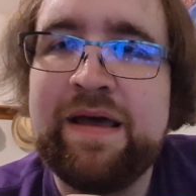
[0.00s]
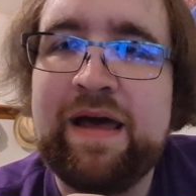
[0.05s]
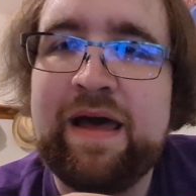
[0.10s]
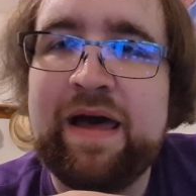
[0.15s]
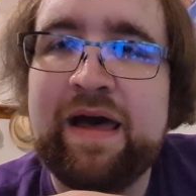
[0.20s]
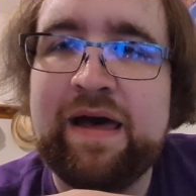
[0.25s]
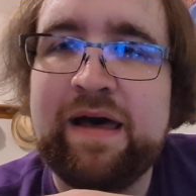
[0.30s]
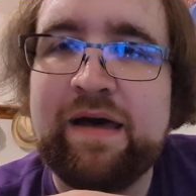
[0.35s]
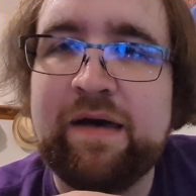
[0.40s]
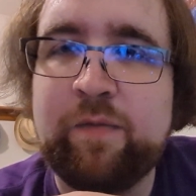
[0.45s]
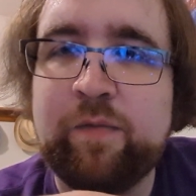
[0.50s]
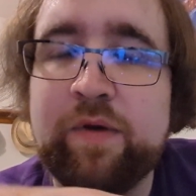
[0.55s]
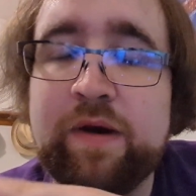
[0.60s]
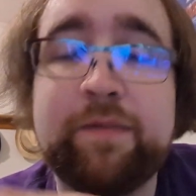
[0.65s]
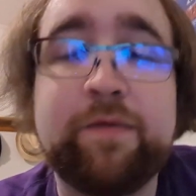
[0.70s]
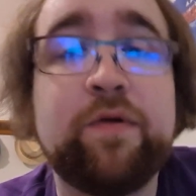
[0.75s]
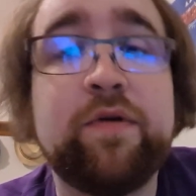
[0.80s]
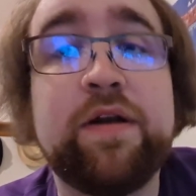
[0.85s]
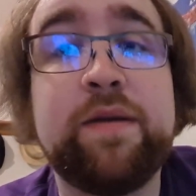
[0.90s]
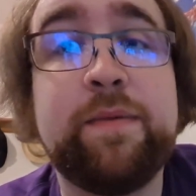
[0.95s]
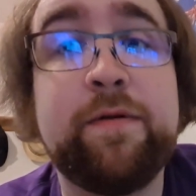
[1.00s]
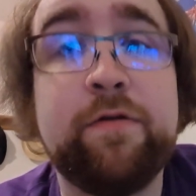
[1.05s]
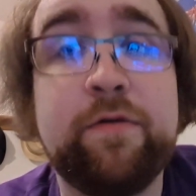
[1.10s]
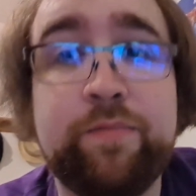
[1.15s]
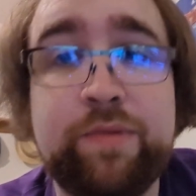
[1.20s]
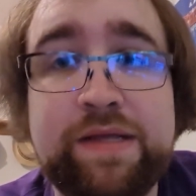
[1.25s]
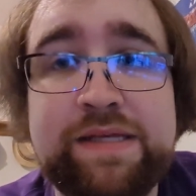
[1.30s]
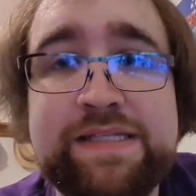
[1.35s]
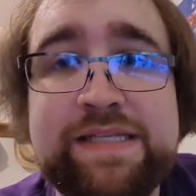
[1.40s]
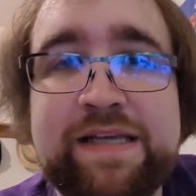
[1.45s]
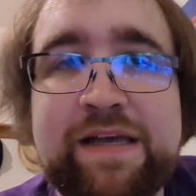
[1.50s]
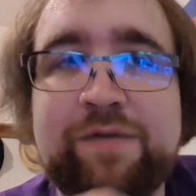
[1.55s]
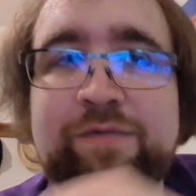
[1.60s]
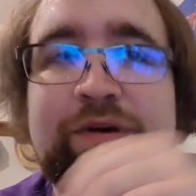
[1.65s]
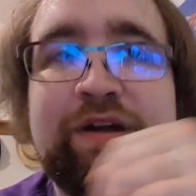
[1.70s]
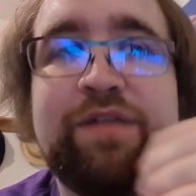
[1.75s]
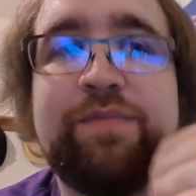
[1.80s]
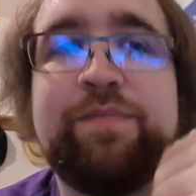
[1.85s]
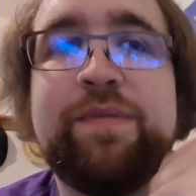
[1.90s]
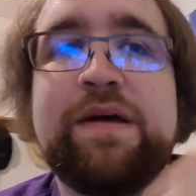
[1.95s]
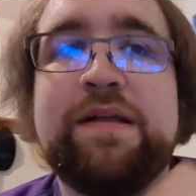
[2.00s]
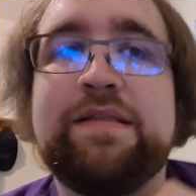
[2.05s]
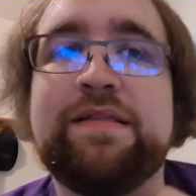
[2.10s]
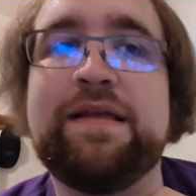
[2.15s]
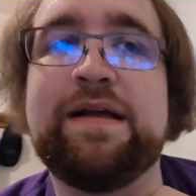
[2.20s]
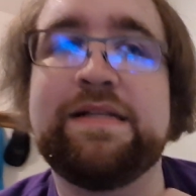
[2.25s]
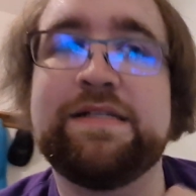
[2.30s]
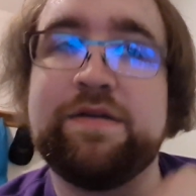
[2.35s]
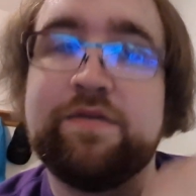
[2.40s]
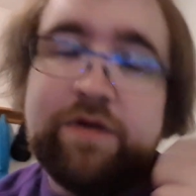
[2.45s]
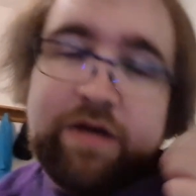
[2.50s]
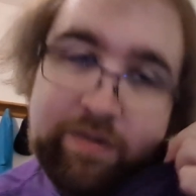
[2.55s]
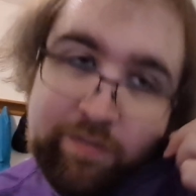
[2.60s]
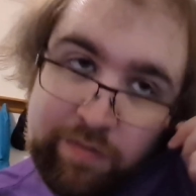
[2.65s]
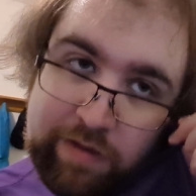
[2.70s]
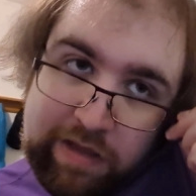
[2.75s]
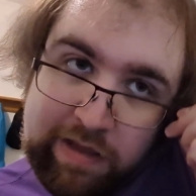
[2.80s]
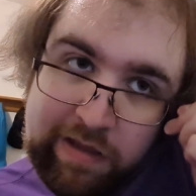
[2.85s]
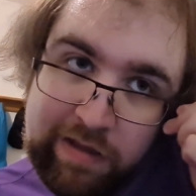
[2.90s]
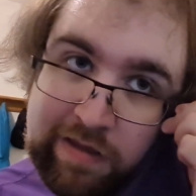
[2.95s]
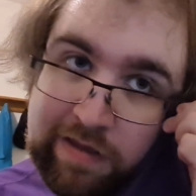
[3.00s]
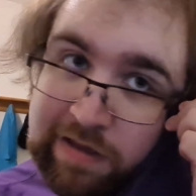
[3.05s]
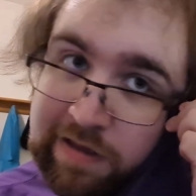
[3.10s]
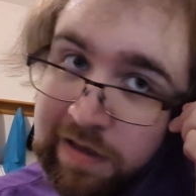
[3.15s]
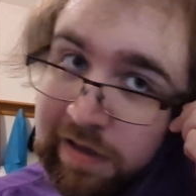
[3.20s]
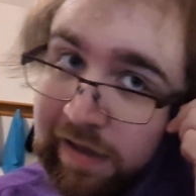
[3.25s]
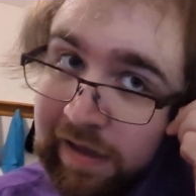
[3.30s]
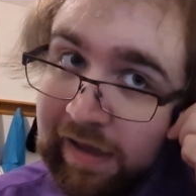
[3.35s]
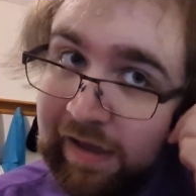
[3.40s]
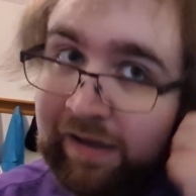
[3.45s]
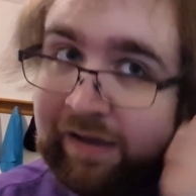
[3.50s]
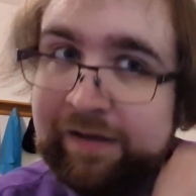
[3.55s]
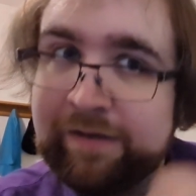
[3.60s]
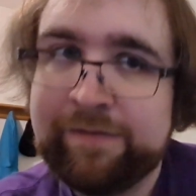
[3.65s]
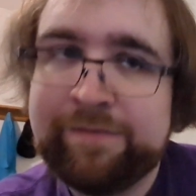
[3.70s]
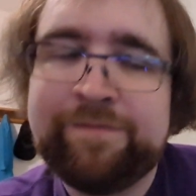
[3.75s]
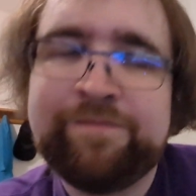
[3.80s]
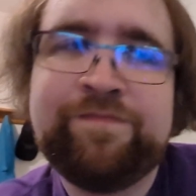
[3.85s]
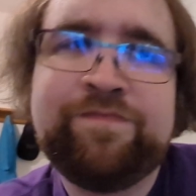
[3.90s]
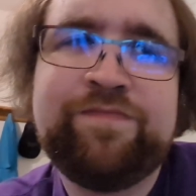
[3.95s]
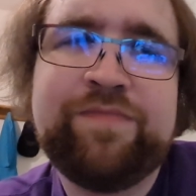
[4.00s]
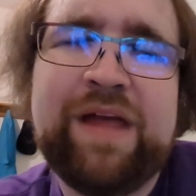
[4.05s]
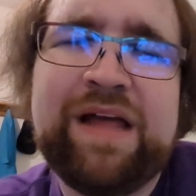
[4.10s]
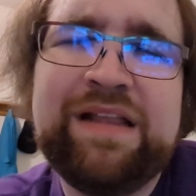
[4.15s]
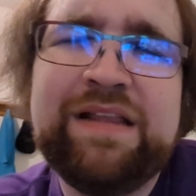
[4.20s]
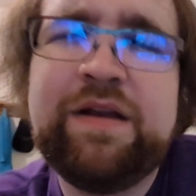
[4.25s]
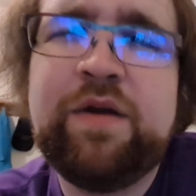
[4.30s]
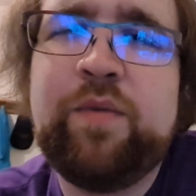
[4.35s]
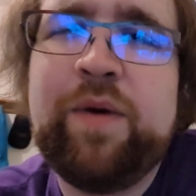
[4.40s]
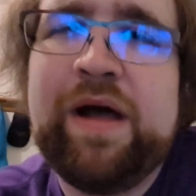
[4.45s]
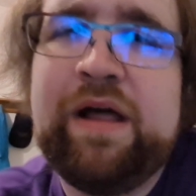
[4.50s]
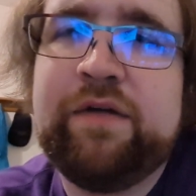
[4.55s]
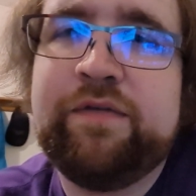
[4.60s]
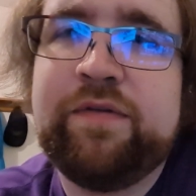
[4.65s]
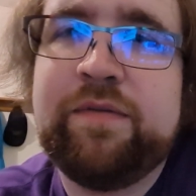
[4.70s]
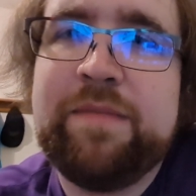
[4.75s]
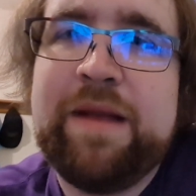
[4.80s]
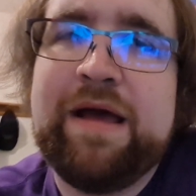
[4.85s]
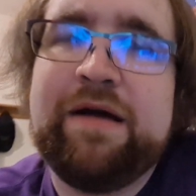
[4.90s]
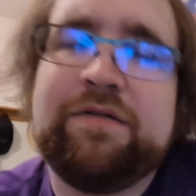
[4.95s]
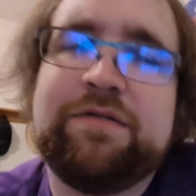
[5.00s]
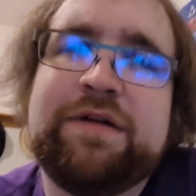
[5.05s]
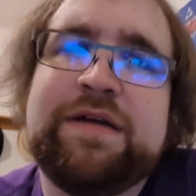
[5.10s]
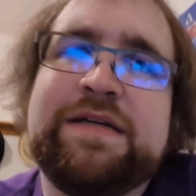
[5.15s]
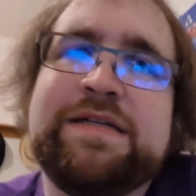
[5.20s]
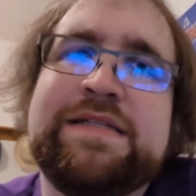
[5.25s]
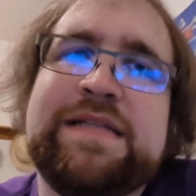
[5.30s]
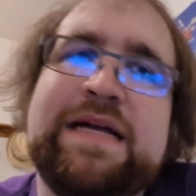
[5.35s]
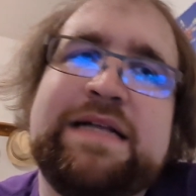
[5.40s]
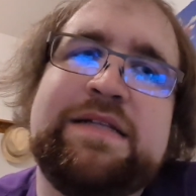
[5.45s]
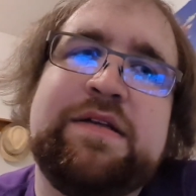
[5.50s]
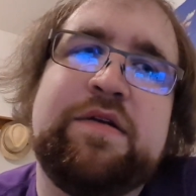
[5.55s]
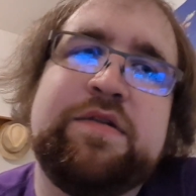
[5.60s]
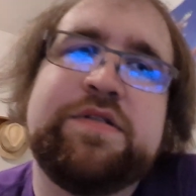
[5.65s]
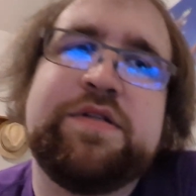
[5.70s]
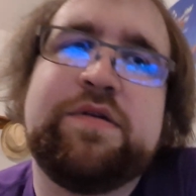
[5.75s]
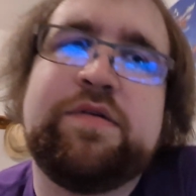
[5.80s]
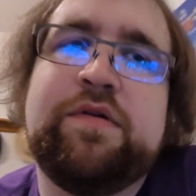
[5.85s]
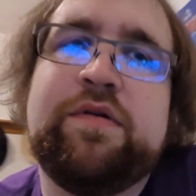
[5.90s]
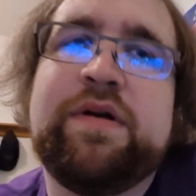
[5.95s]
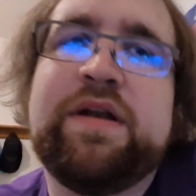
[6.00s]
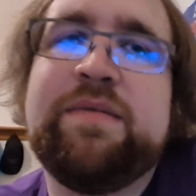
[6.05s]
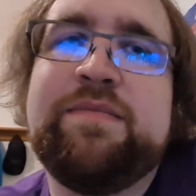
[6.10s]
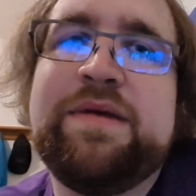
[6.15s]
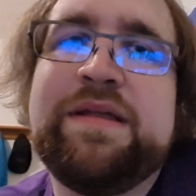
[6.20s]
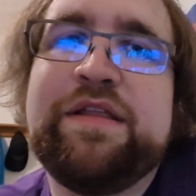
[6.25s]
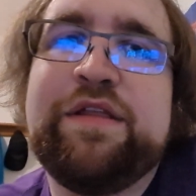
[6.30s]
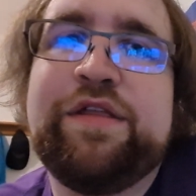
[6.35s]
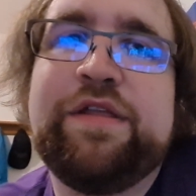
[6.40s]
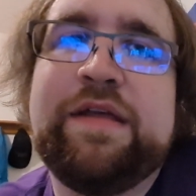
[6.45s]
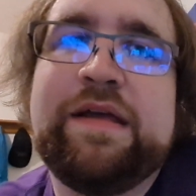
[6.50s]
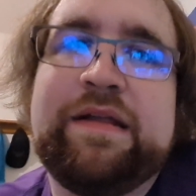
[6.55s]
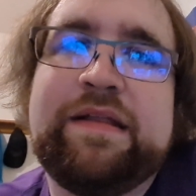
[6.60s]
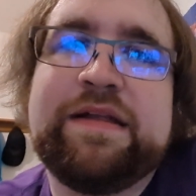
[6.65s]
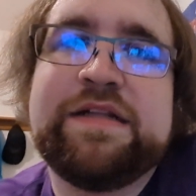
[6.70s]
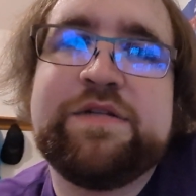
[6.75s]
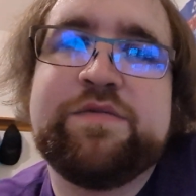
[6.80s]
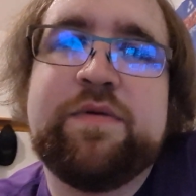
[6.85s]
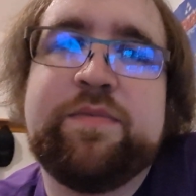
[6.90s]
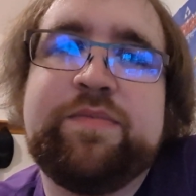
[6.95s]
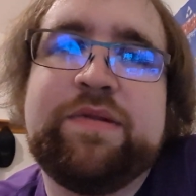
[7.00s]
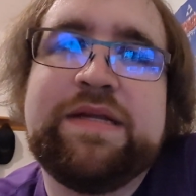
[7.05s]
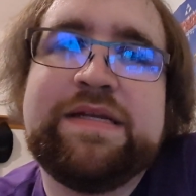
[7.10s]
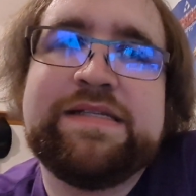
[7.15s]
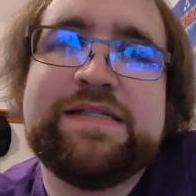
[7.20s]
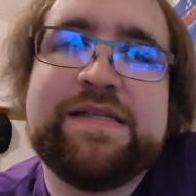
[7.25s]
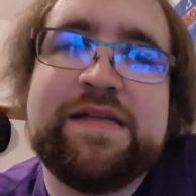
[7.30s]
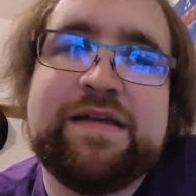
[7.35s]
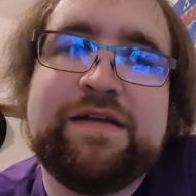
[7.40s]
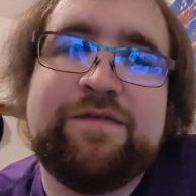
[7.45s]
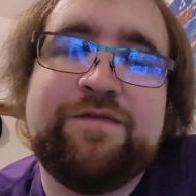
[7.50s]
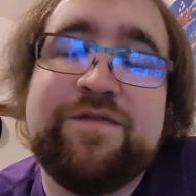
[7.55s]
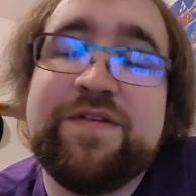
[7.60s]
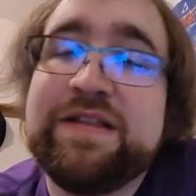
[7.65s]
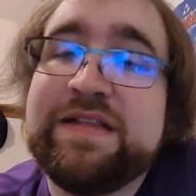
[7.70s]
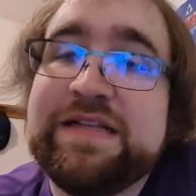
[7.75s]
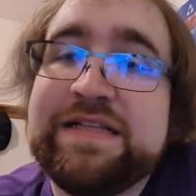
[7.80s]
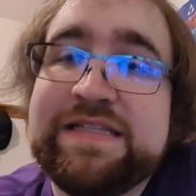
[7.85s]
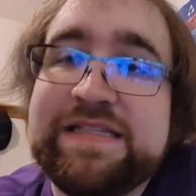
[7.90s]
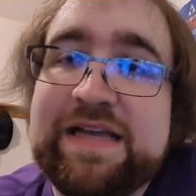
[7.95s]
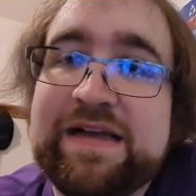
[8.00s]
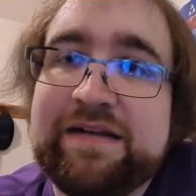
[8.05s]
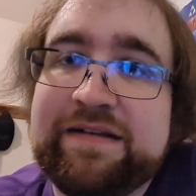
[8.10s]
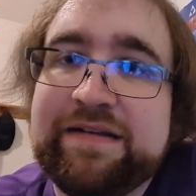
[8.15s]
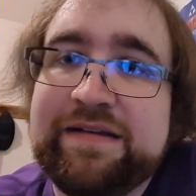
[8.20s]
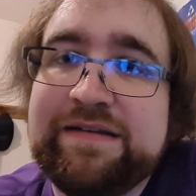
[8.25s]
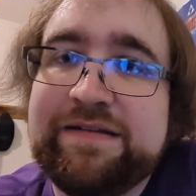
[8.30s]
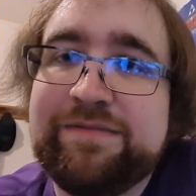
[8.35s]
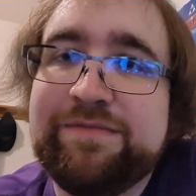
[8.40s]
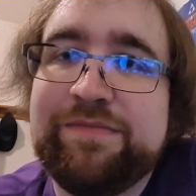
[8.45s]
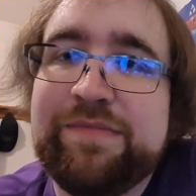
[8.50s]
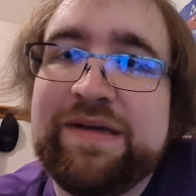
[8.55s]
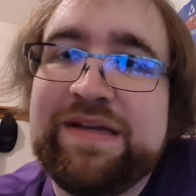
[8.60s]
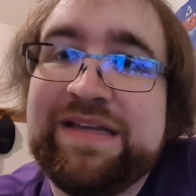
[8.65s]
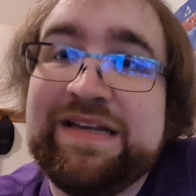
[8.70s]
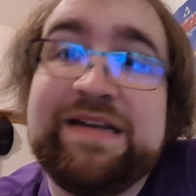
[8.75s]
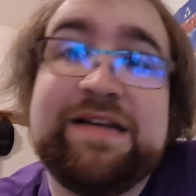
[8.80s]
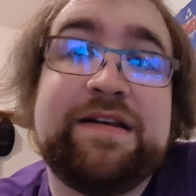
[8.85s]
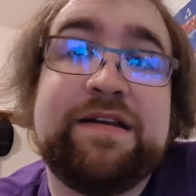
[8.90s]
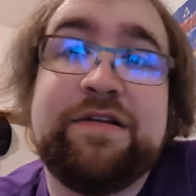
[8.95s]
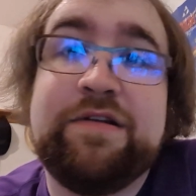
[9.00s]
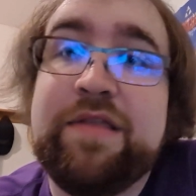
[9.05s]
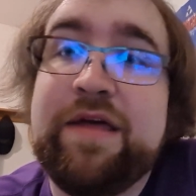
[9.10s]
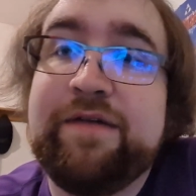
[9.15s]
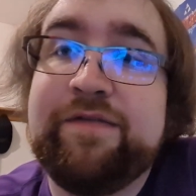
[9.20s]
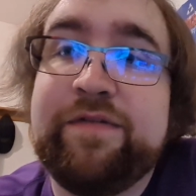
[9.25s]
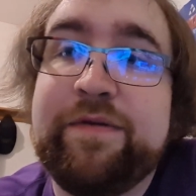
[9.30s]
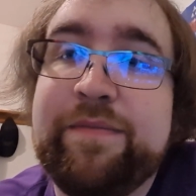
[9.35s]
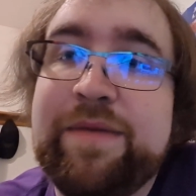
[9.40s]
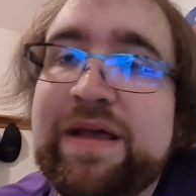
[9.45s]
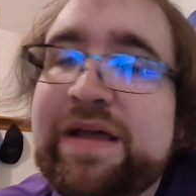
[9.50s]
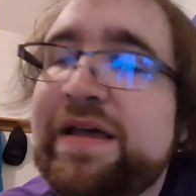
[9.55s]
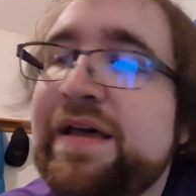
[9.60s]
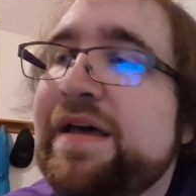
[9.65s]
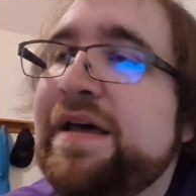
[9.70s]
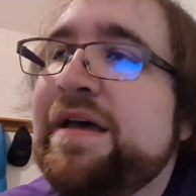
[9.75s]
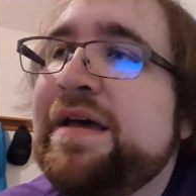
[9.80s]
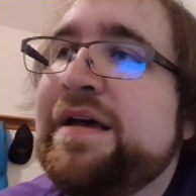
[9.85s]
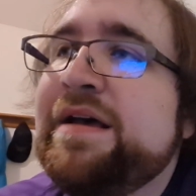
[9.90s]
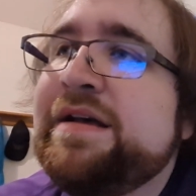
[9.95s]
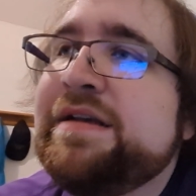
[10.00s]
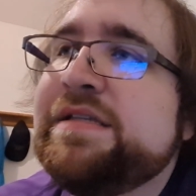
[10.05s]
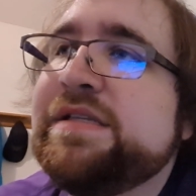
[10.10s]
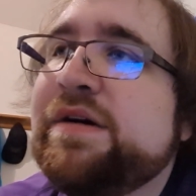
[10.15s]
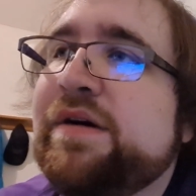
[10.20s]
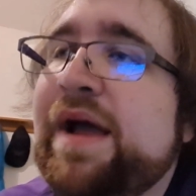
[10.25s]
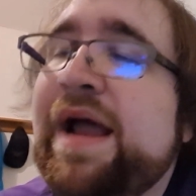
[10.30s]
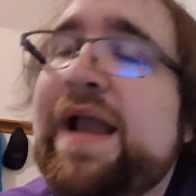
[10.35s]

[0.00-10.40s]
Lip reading: what I'm going to be replacing it with, but that's going to be a little while from now, because that's also going to be the thing that's replacing Vinland Saga, but you didn't hear that from me. So